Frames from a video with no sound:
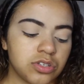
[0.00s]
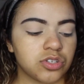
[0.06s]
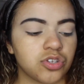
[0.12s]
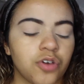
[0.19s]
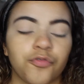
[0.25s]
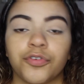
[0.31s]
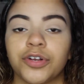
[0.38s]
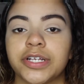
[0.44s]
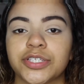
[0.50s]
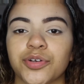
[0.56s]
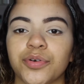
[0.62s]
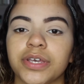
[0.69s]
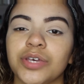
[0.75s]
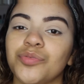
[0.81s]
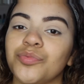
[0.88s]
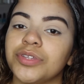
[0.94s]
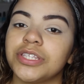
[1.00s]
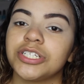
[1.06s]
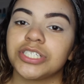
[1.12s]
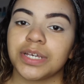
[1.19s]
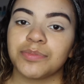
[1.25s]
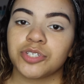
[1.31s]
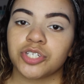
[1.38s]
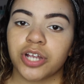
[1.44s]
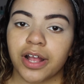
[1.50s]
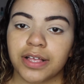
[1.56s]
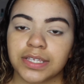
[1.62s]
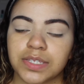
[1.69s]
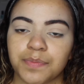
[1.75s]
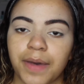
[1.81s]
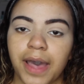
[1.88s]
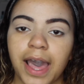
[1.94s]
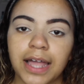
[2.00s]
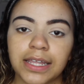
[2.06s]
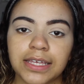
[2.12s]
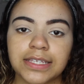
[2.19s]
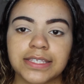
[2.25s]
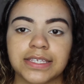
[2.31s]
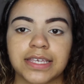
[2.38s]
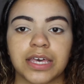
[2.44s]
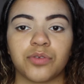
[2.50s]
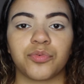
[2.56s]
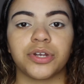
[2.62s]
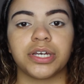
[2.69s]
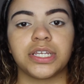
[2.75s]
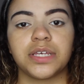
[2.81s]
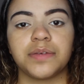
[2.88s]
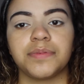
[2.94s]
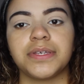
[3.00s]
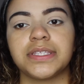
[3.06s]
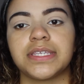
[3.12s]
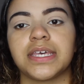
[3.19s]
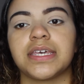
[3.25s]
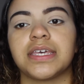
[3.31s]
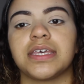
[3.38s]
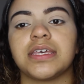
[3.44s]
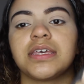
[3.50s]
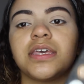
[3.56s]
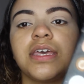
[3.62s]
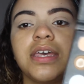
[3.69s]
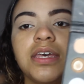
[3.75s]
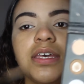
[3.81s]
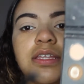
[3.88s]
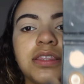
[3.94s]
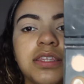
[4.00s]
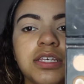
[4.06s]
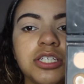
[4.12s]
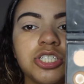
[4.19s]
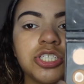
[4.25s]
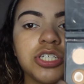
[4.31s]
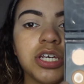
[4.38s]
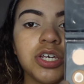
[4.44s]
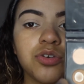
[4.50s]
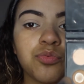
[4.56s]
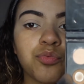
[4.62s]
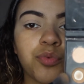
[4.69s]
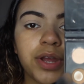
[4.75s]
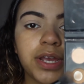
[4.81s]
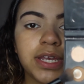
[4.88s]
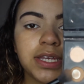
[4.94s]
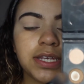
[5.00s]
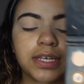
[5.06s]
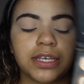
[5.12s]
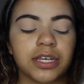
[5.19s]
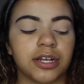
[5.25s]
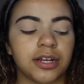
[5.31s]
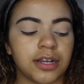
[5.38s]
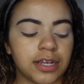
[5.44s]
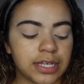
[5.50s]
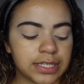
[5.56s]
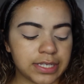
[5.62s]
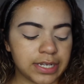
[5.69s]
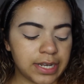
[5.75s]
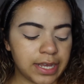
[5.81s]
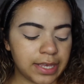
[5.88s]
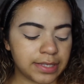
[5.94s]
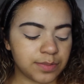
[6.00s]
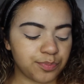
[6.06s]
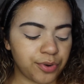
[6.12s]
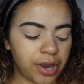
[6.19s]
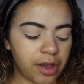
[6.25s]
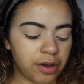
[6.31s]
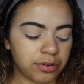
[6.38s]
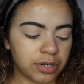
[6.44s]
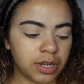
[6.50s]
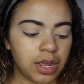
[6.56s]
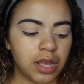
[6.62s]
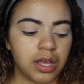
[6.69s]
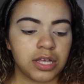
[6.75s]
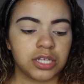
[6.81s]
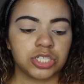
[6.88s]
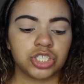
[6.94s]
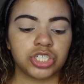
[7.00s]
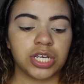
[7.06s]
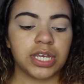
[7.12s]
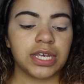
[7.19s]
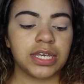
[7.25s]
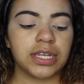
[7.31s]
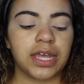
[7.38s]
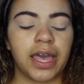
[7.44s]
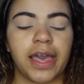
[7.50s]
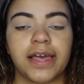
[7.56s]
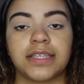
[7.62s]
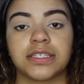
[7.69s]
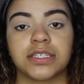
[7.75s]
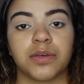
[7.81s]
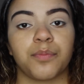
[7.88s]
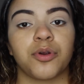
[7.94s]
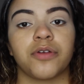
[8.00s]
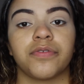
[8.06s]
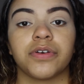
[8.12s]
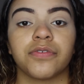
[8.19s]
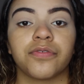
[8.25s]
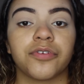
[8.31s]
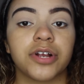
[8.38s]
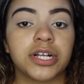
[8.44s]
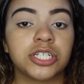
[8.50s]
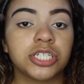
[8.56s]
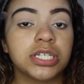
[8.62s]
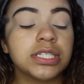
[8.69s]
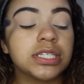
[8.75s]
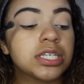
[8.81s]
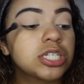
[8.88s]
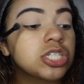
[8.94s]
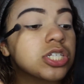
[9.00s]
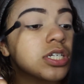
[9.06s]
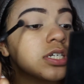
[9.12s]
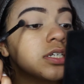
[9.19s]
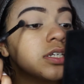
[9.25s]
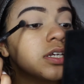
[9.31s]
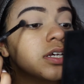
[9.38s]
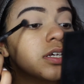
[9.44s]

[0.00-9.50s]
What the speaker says: So I'm first going in with the James Charles palette, and we're gonna be taking this shade right here. It's a nice brown shade and it's perfect for a transition.